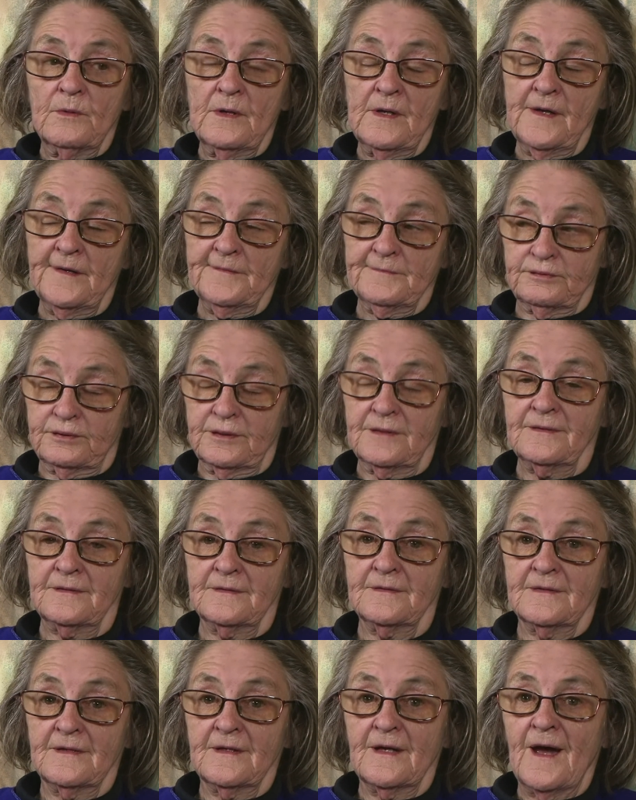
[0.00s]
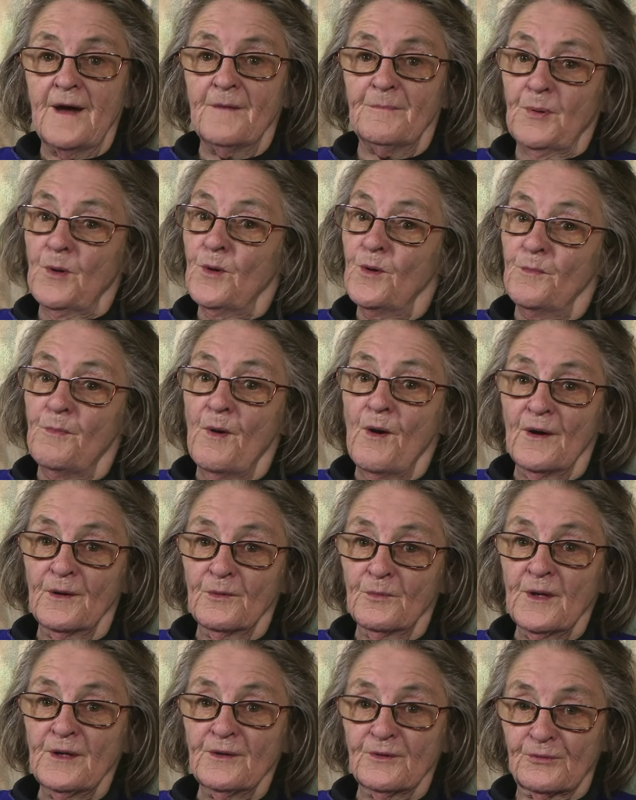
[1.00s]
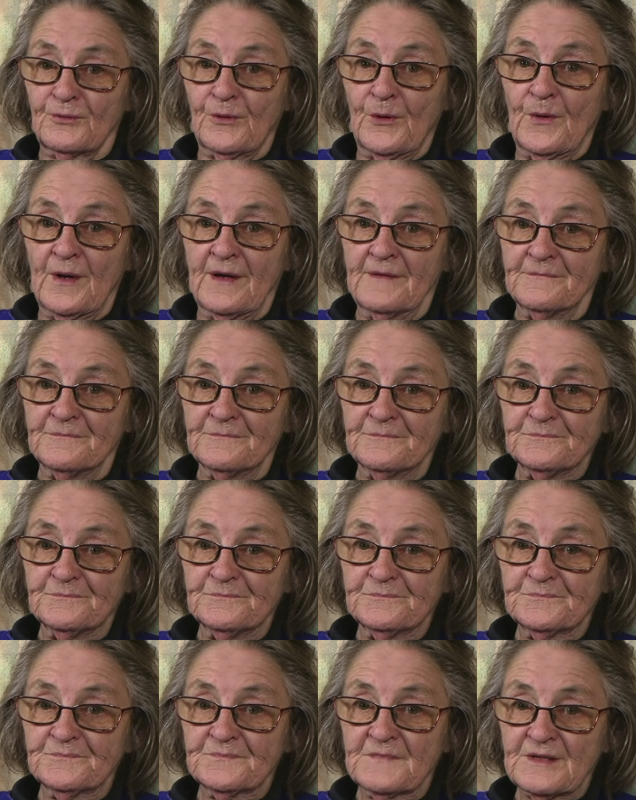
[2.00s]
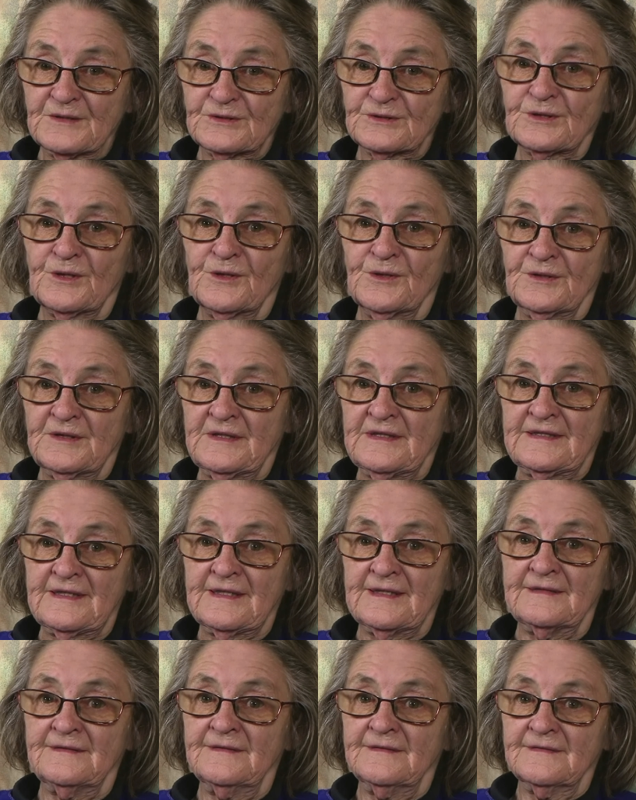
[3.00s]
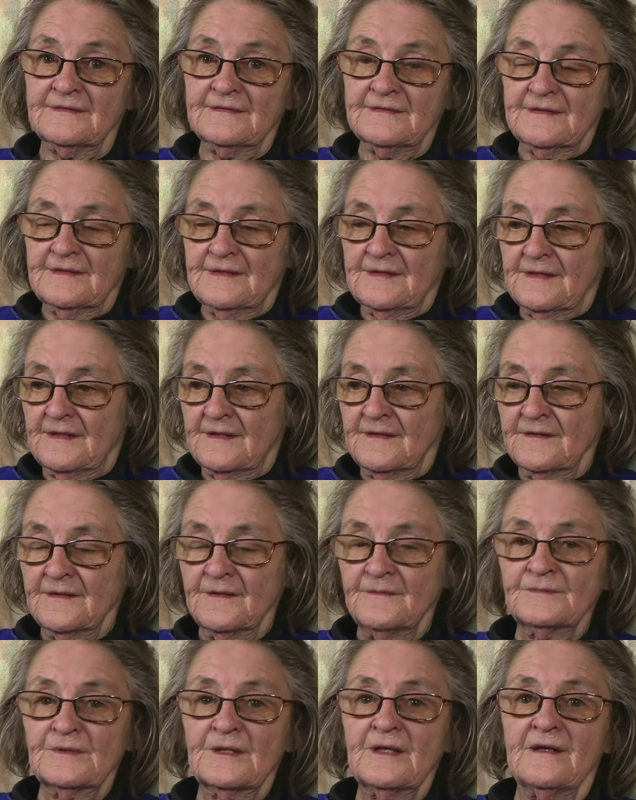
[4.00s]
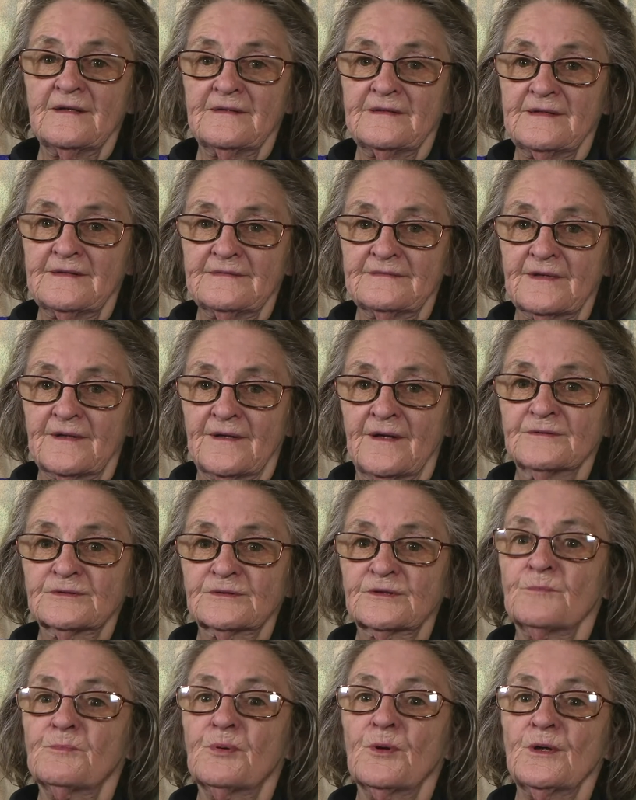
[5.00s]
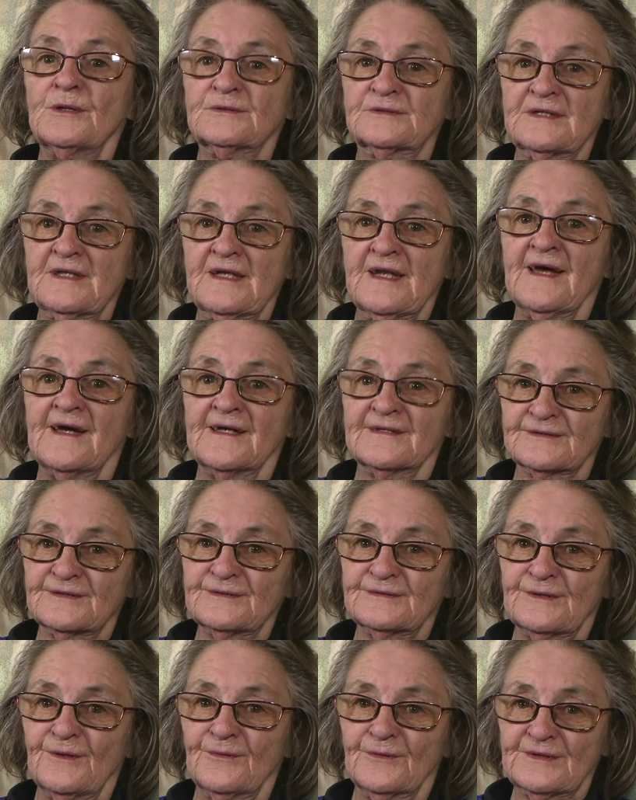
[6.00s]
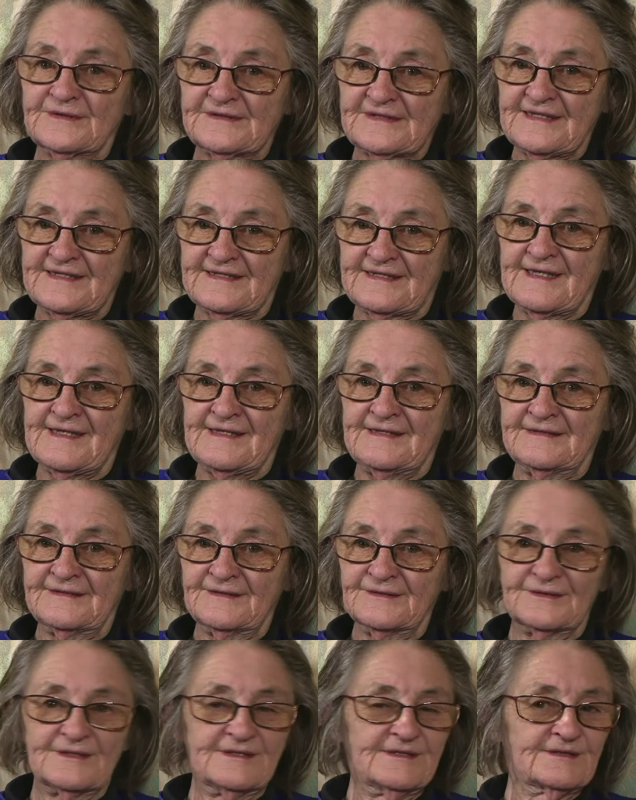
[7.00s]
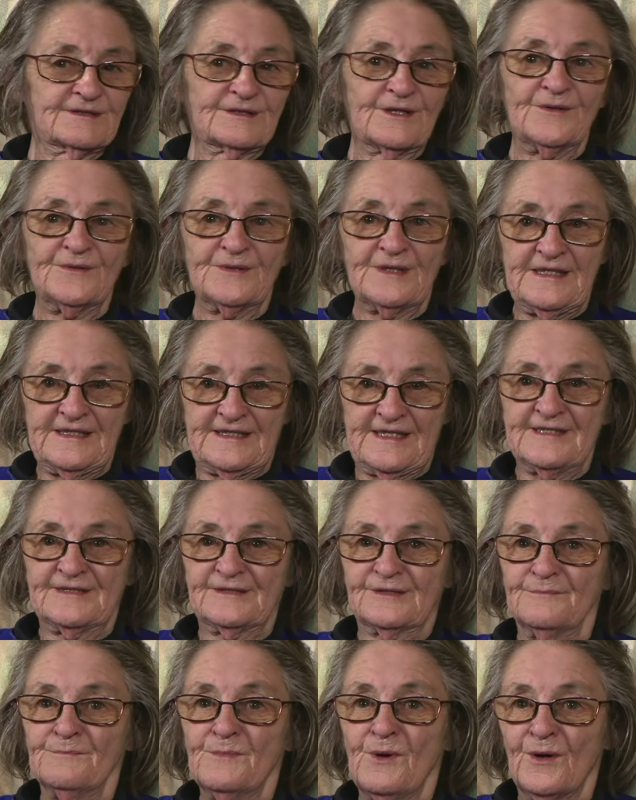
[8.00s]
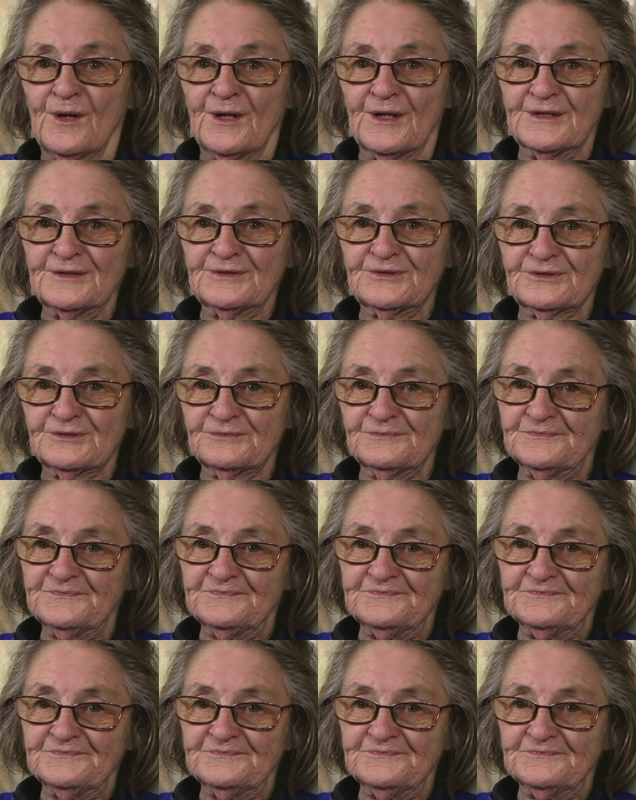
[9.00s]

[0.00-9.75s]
Well, that poor bike went through it. It certainly did. And I was surprised it lasted as long as it did, because it certainly did some mileage.